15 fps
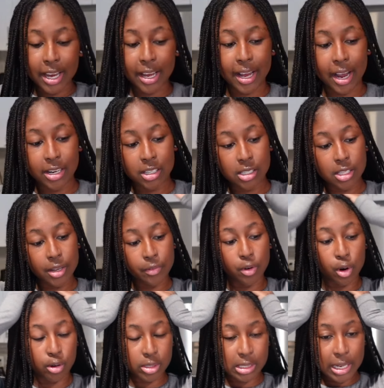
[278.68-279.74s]
that, I just love
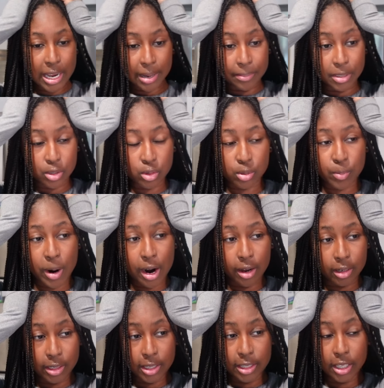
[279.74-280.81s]
Gross Lab. This was probably